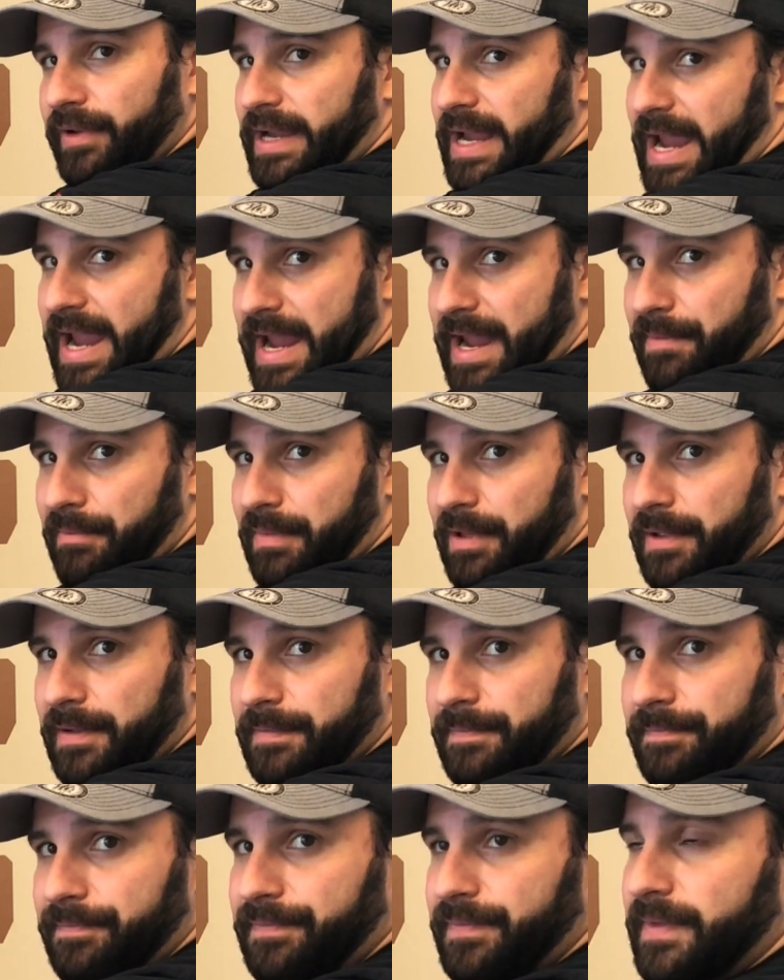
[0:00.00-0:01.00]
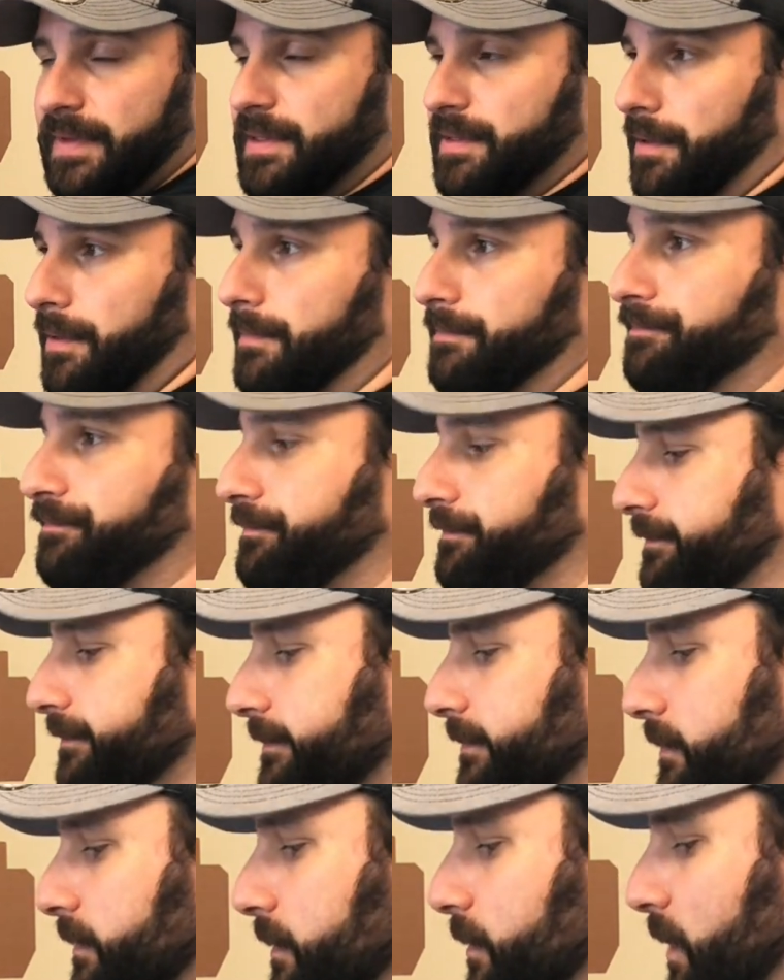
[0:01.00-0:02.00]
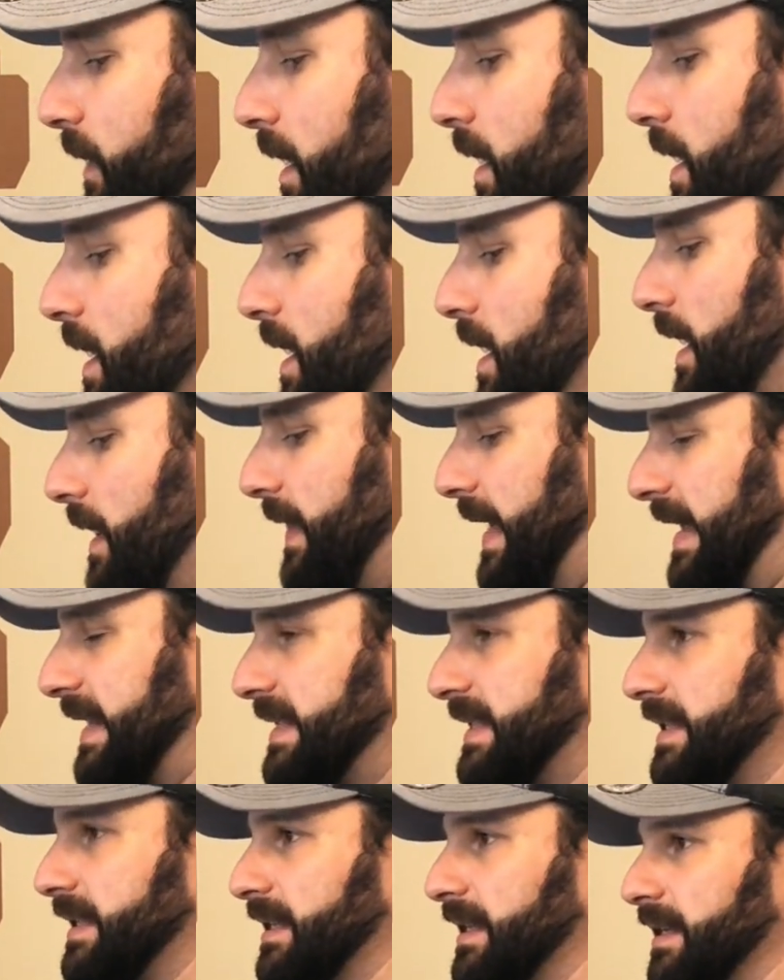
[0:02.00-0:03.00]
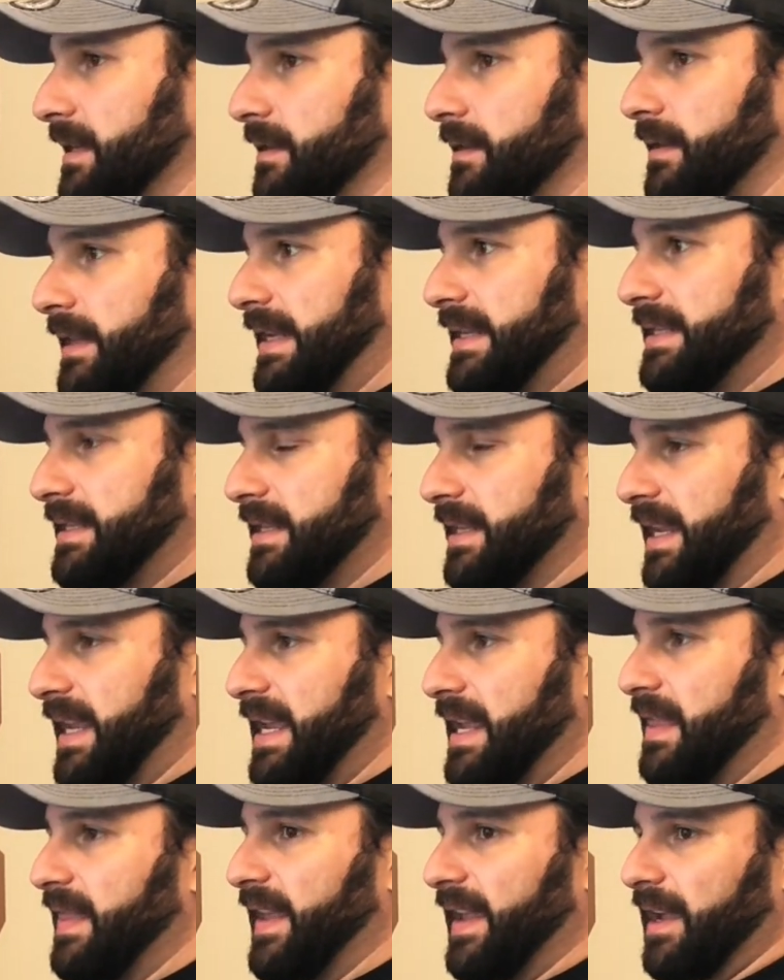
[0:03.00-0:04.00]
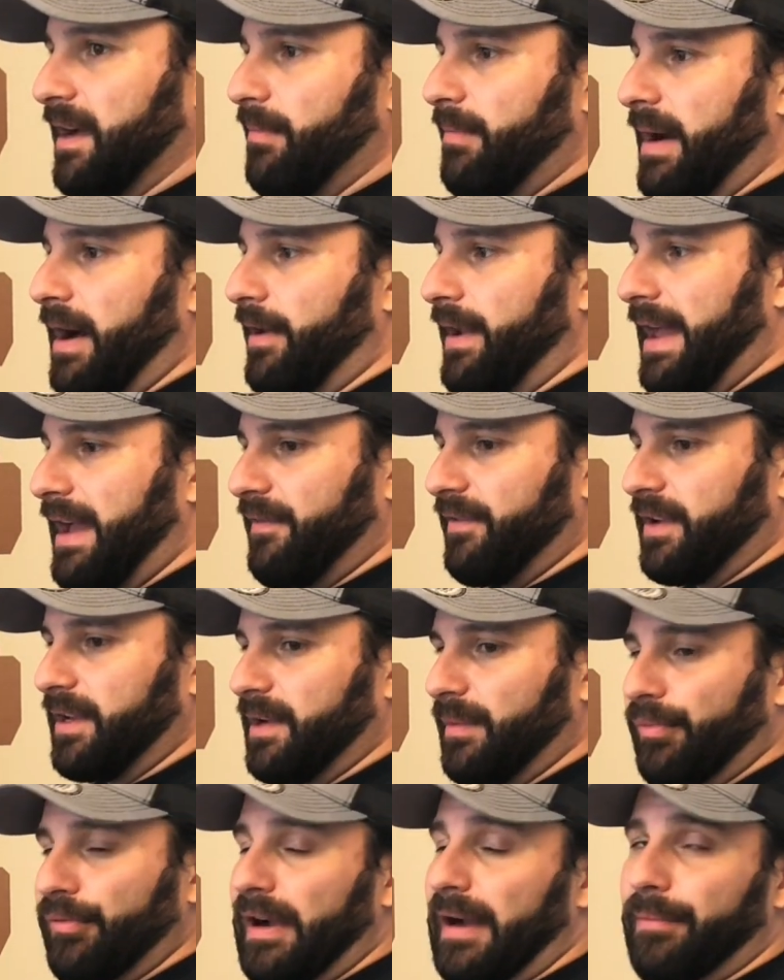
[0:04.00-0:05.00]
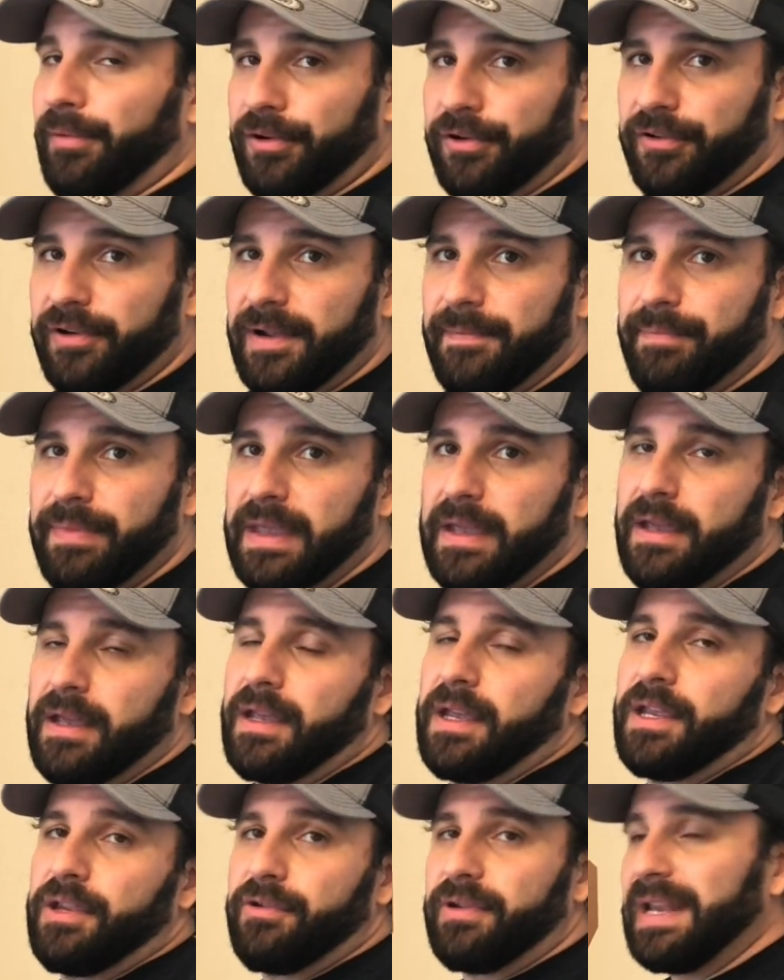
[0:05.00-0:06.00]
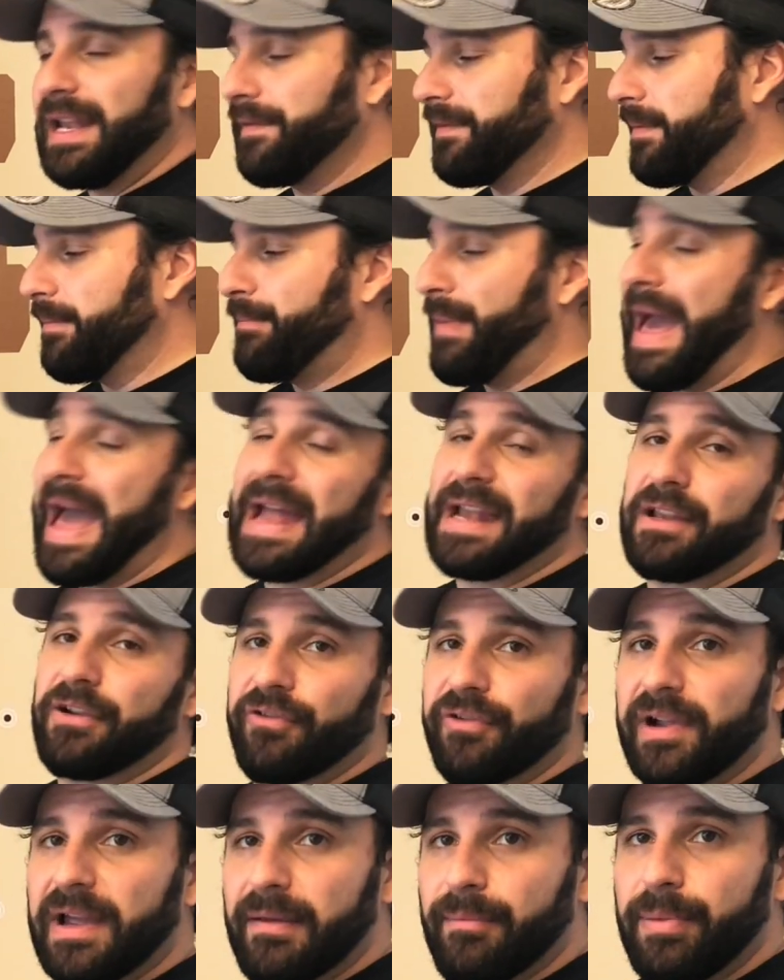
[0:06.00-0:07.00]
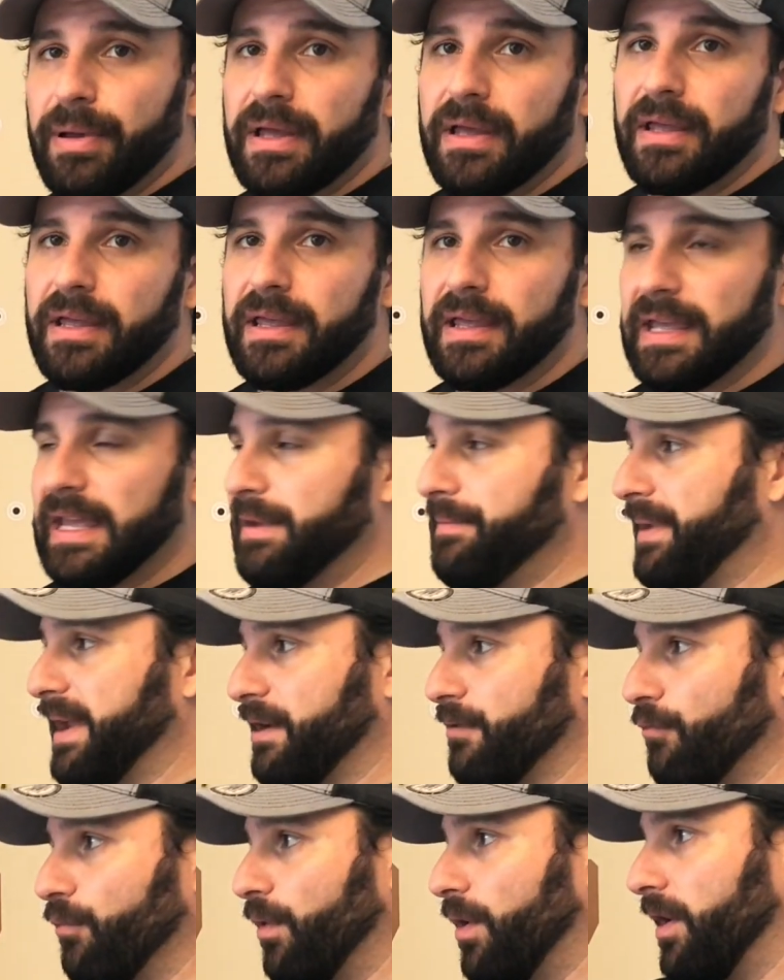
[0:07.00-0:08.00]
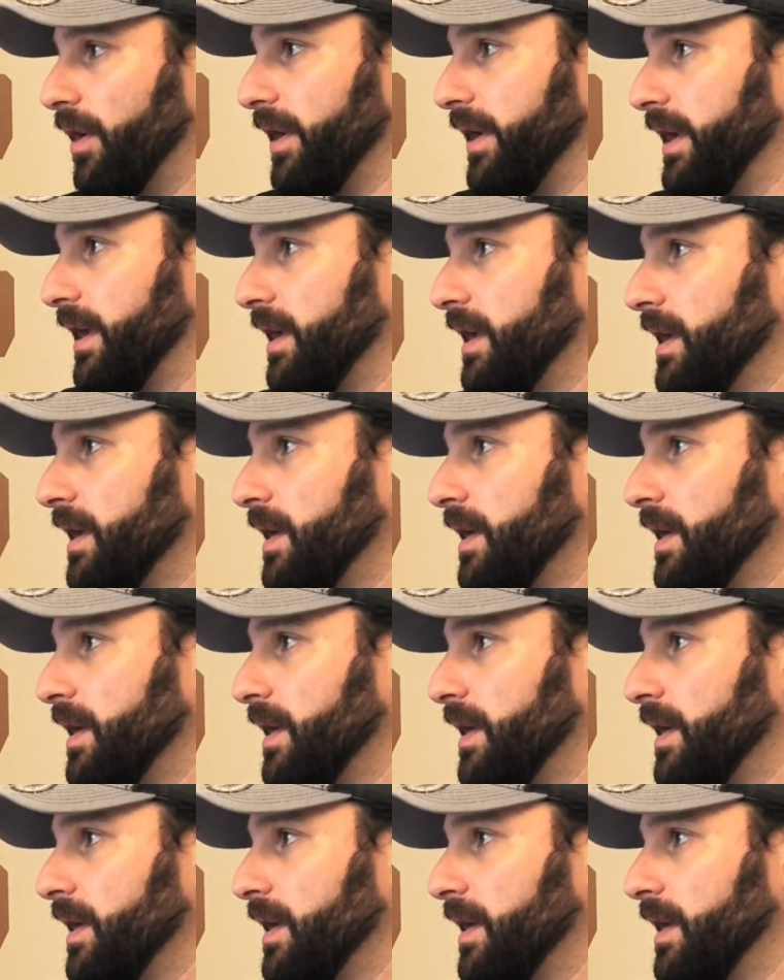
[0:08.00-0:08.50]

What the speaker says: re-aim. So that's the key thing about having a proper grip. You can have a bad grip and make one